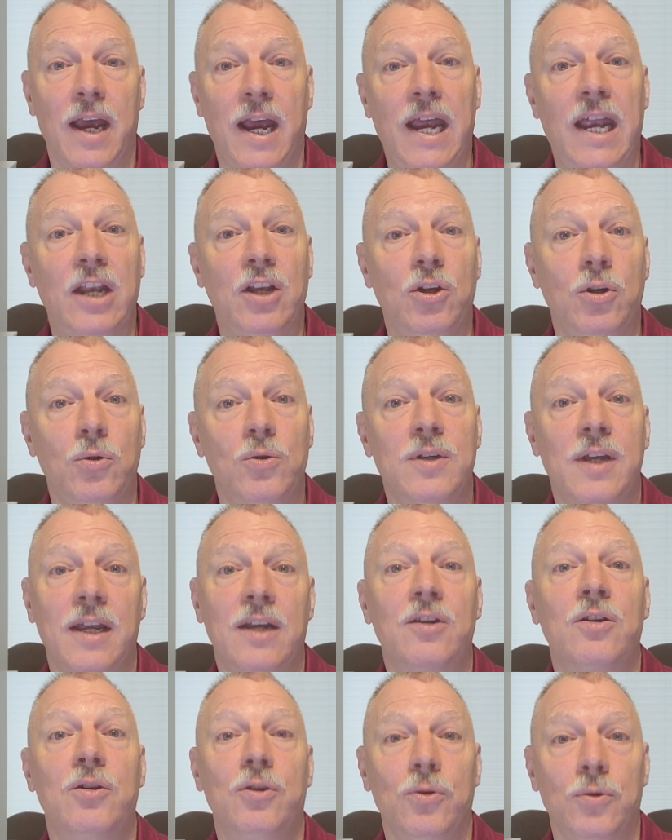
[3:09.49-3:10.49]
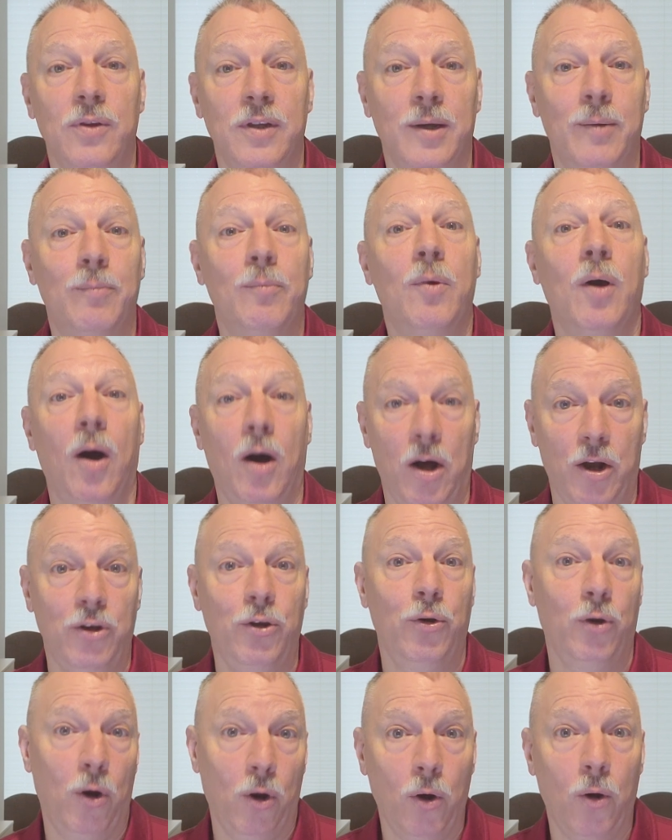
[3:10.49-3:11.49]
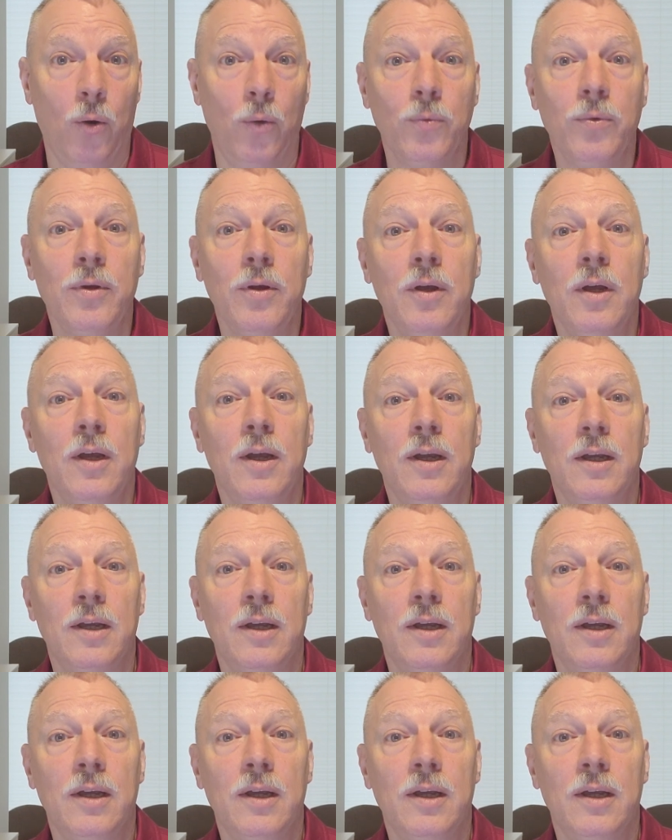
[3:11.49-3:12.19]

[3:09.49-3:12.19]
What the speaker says: and you tend to do them on your own,